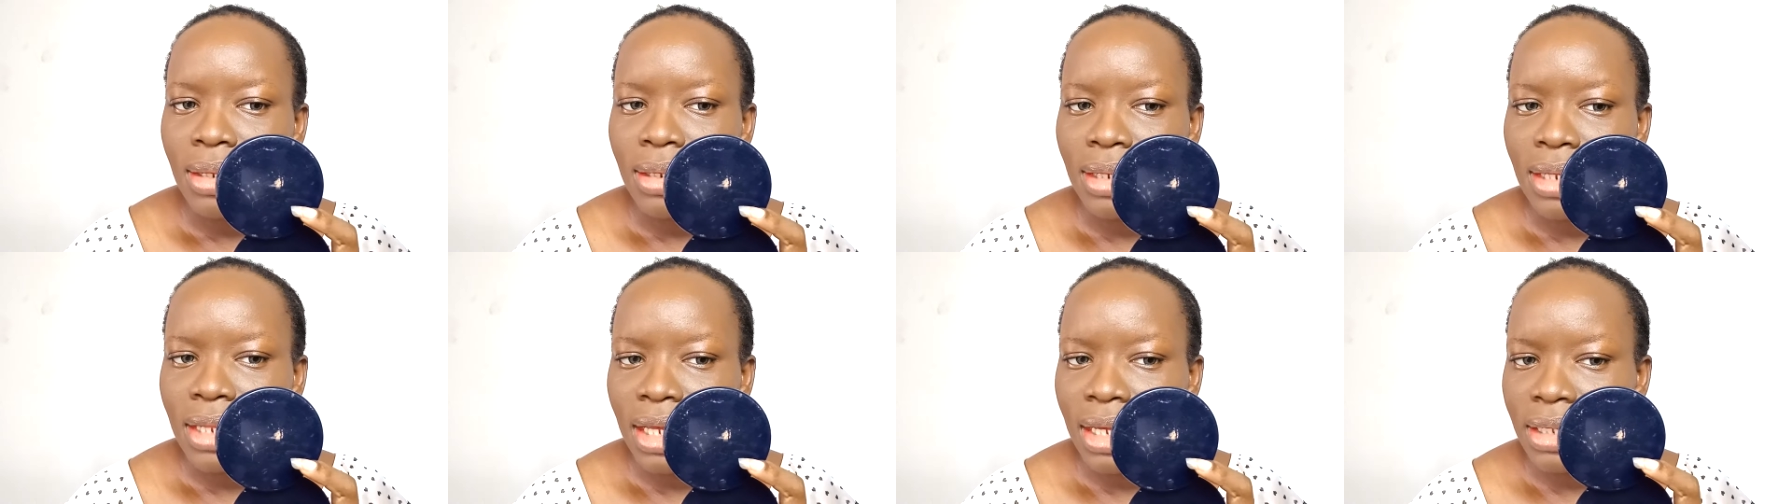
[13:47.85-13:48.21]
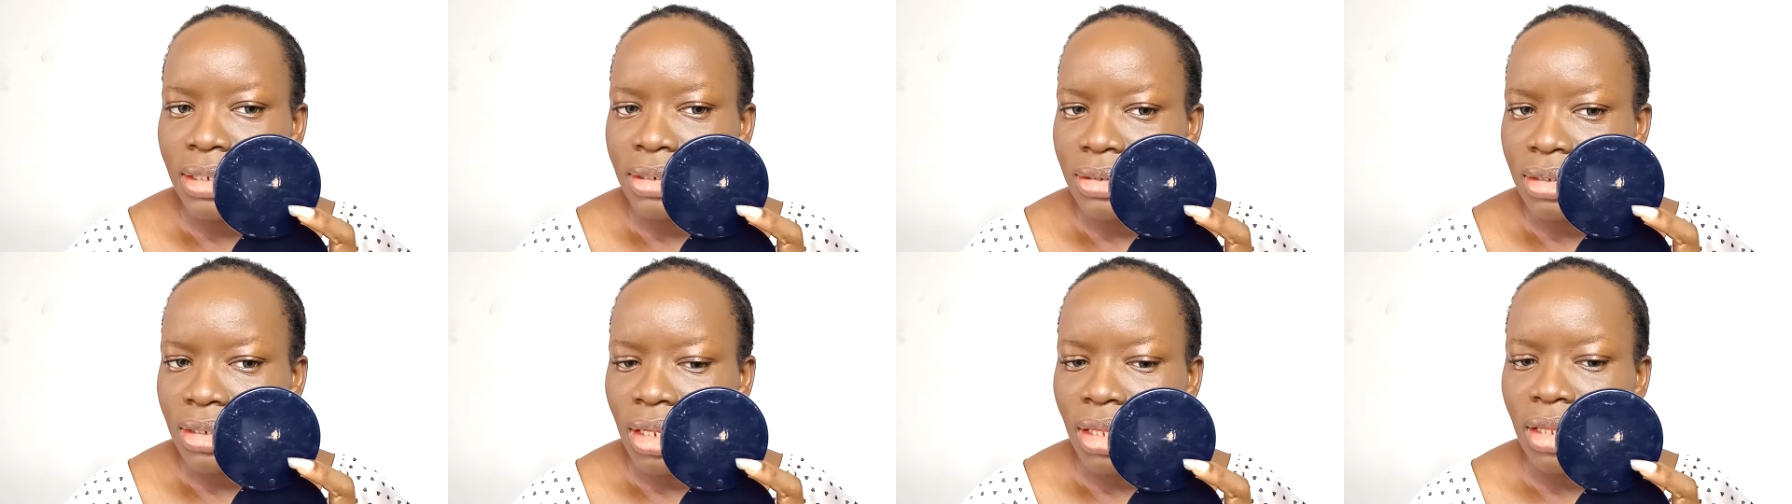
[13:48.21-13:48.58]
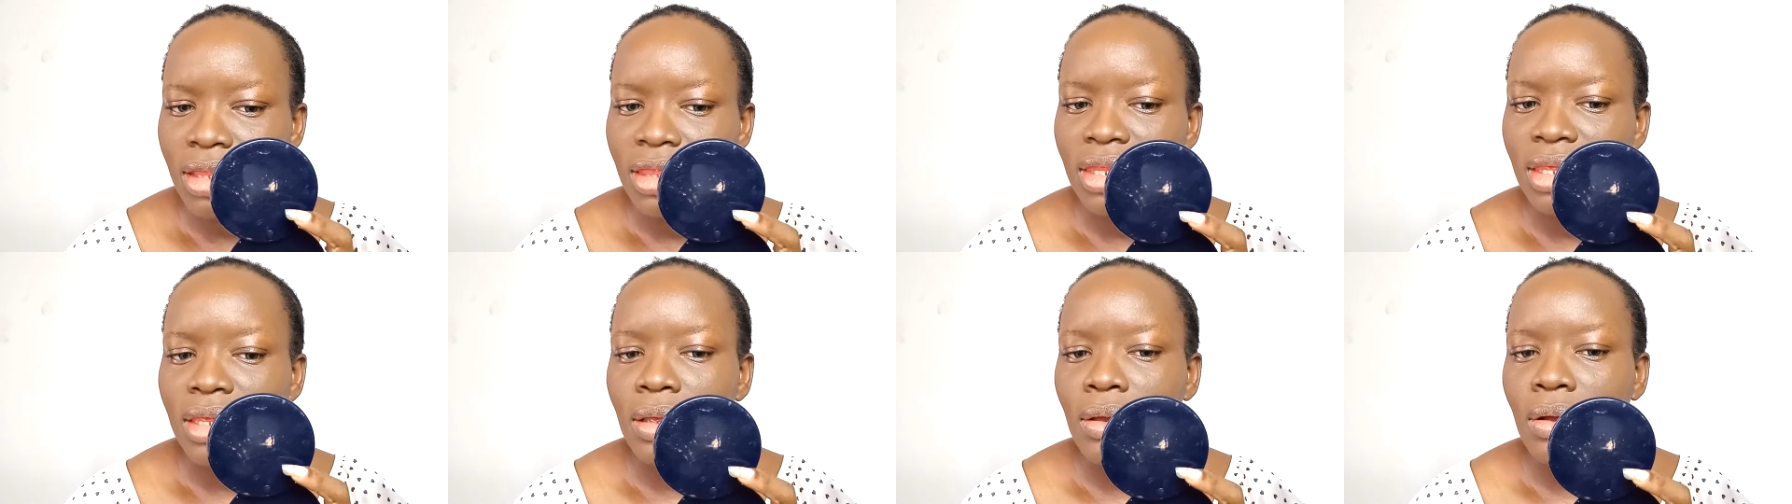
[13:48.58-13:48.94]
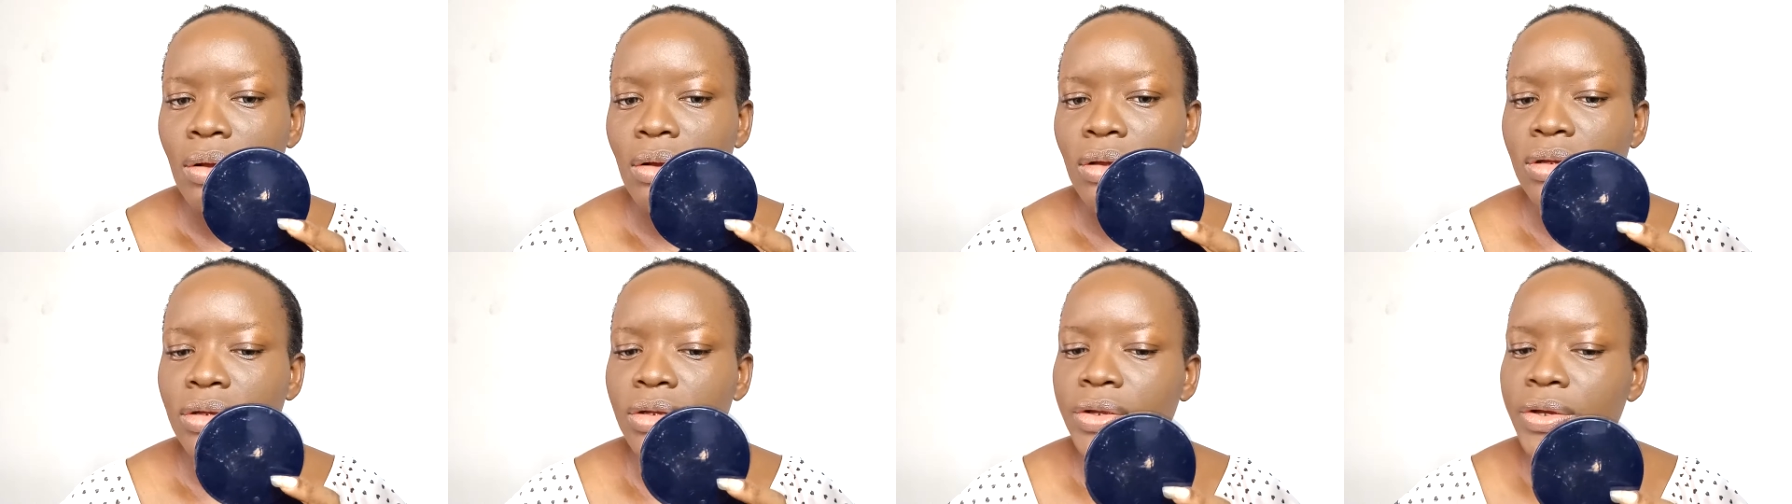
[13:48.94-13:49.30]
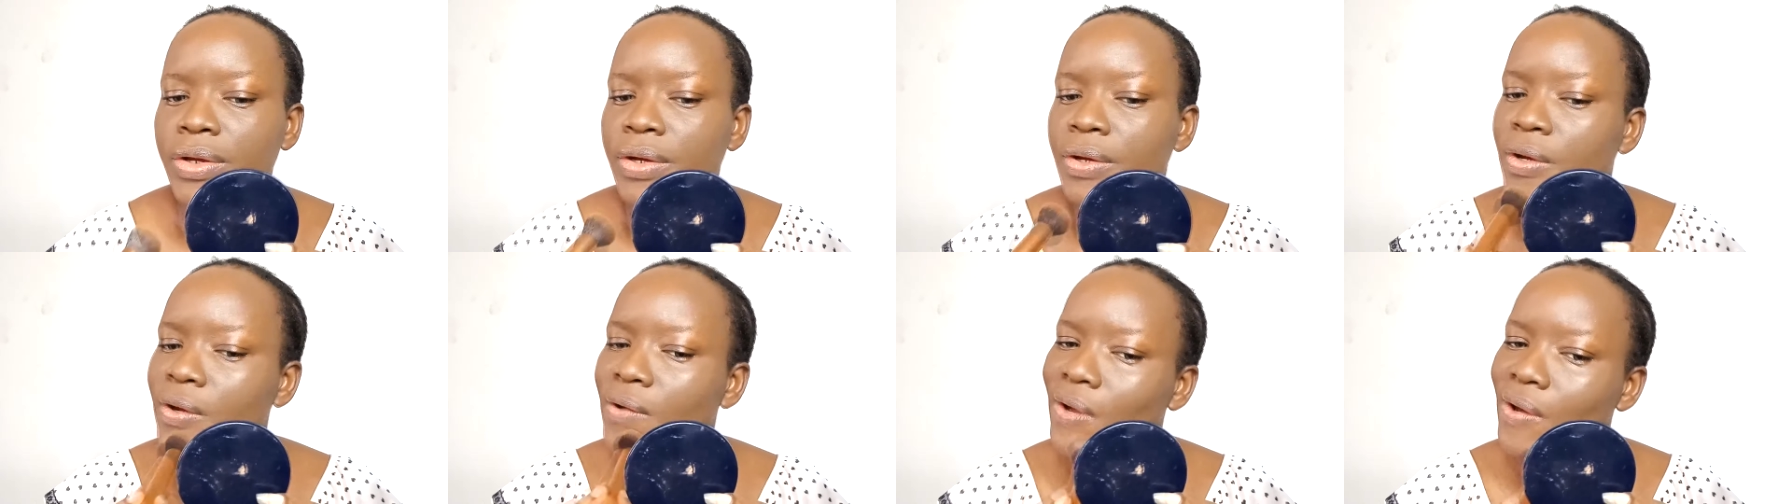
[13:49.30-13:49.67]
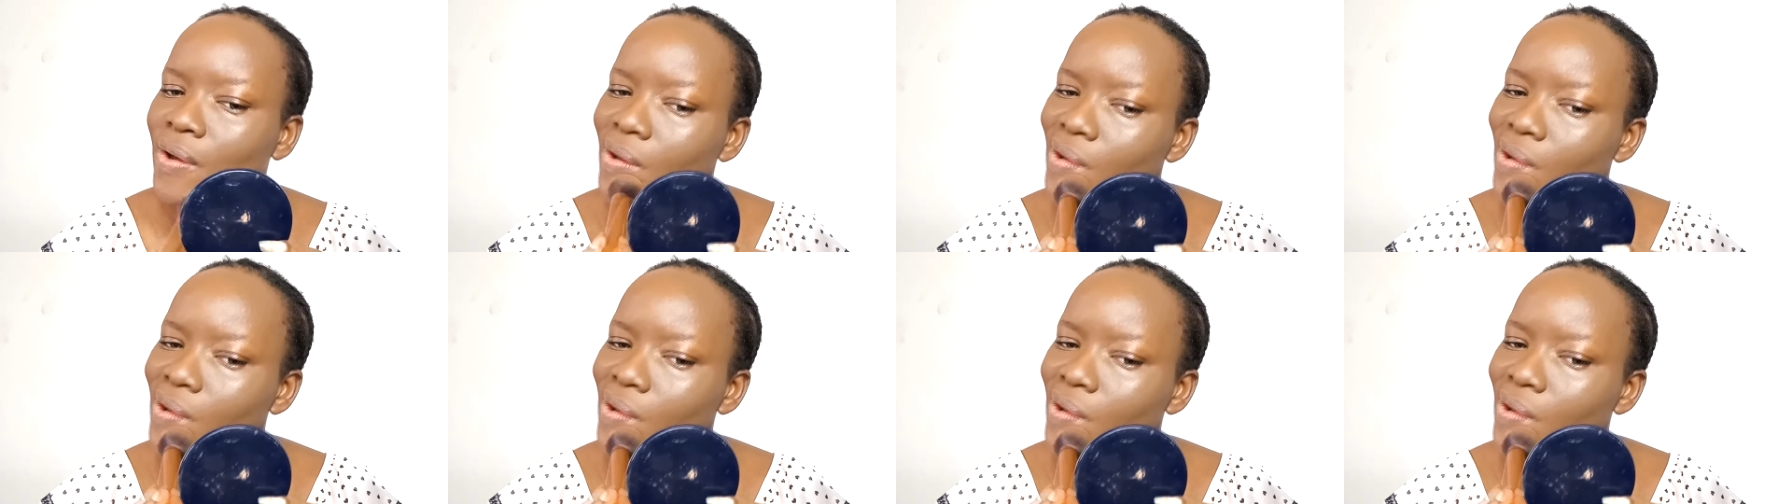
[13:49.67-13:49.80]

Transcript: than the other.